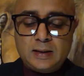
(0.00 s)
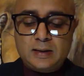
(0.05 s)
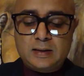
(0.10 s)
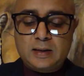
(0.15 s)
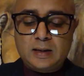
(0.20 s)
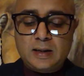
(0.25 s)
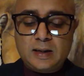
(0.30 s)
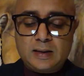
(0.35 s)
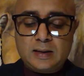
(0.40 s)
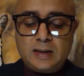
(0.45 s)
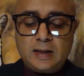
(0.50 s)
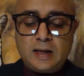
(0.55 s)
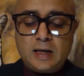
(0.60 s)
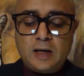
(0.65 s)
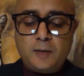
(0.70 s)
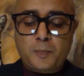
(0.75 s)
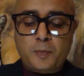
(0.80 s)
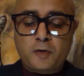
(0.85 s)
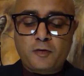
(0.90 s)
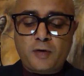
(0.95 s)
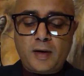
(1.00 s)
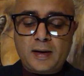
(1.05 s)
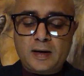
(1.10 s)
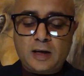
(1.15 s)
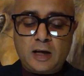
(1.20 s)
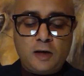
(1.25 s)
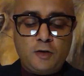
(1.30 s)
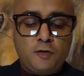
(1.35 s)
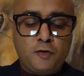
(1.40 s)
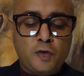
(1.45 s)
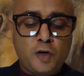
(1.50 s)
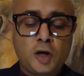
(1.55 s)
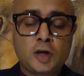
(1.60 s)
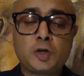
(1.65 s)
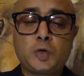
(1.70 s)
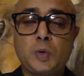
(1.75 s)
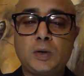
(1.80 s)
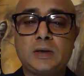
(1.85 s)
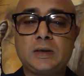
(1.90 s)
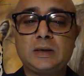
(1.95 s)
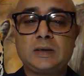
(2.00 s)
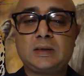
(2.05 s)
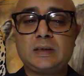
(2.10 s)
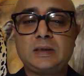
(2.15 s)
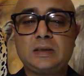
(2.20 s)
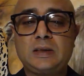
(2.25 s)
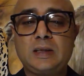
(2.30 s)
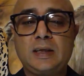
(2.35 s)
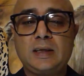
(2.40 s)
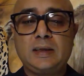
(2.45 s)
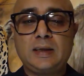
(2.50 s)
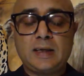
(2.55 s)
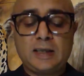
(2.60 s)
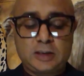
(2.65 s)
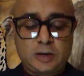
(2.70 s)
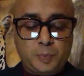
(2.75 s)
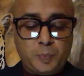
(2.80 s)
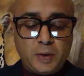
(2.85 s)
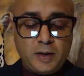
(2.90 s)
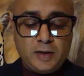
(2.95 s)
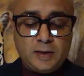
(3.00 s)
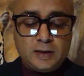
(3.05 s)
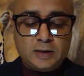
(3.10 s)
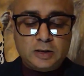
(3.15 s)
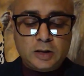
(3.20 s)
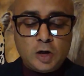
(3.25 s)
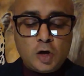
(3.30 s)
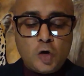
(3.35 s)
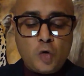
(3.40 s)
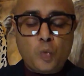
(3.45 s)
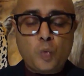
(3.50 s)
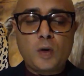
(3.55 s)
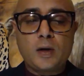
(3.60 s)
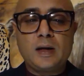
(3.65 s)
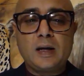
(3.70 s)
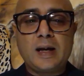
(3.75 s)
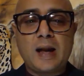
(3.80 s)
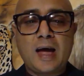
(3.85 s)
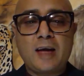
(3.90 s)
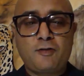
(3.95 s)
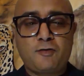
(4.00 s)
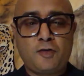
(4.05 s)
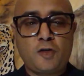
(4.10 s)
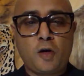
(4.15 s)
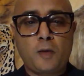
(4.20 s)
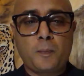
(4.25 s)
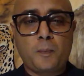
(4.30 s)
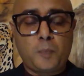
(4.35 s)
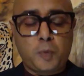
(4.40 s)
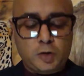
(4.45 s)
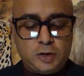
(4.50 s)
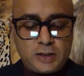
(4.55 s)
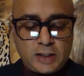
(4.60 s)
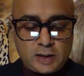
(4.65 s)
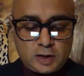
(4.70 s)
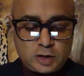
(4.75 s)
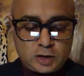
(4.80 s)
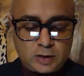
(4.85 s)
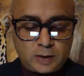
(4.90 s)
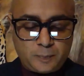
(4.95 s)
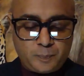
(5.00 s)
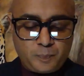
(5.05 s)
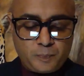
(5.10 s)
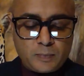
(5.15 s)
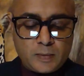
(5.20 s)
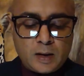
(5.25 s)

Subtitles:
Third, it provided a virtual distance learning experience with lifelong potential.